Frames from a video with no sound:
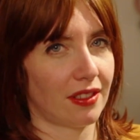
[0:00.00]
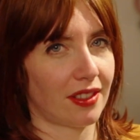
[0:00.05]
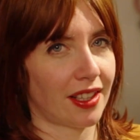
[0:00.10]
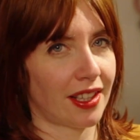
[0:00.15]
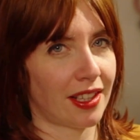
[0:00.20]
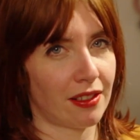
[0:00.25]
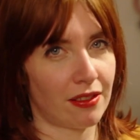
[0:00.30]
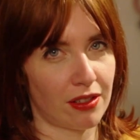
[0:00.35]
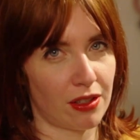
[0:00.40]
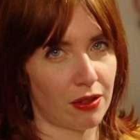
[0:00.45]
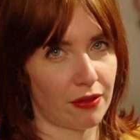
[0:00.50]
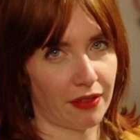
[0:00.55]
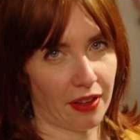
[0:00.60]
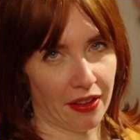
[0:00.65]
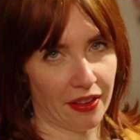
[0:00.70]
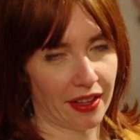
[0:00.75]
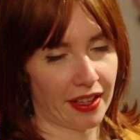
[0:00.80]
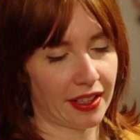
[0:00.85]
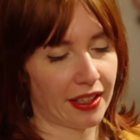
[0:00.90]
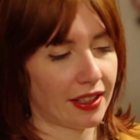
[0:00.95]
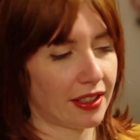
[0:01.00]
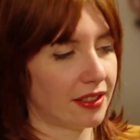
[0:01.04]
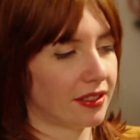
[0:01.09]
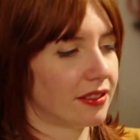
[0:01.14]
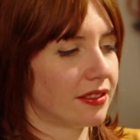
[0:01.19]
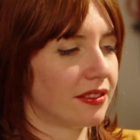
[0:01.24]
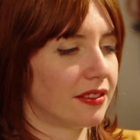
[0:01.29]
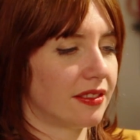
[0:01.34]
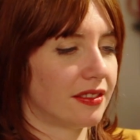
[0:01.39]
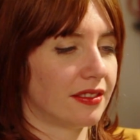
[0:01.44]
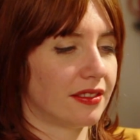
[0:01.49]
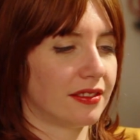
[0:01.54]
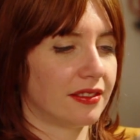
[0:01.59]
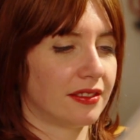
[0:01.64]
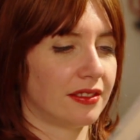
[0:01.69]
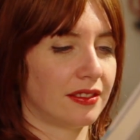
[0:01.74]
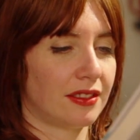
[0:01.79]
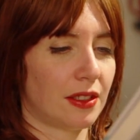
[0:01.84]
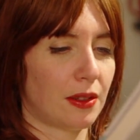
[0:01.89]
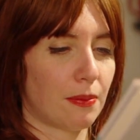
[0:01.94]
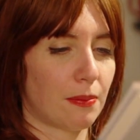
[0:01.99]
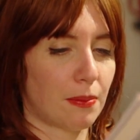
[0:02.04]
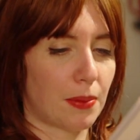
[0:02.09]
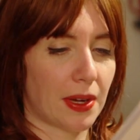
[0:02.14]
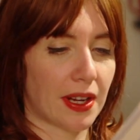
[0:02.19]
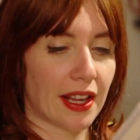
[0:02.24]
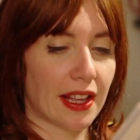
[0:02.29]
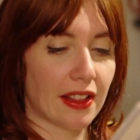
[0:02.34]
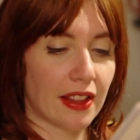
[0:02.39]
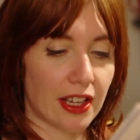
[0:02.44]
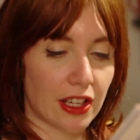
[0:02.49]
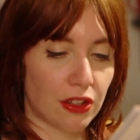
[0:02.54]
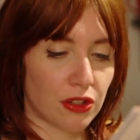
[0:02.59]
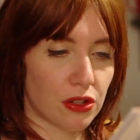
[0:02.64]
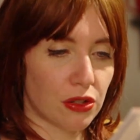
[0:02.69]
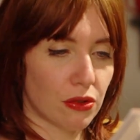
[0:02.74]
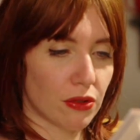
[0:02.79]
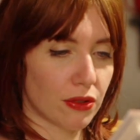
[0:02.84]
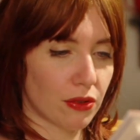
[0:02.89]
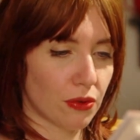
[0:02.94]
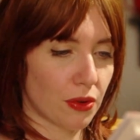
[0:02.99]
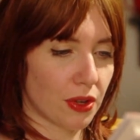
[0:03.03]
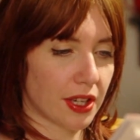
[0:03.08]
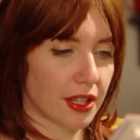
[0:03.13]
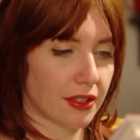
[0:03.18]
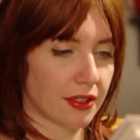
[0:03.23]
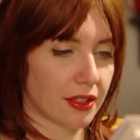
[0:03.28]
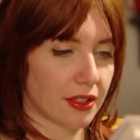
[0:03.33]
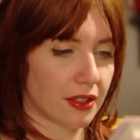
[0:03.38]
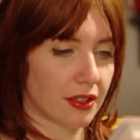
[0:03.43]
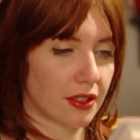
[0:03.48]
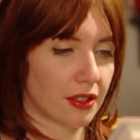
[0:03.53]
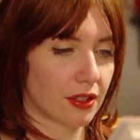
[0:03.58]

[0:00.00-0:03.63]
I don't know if I like it, but I like her short stories,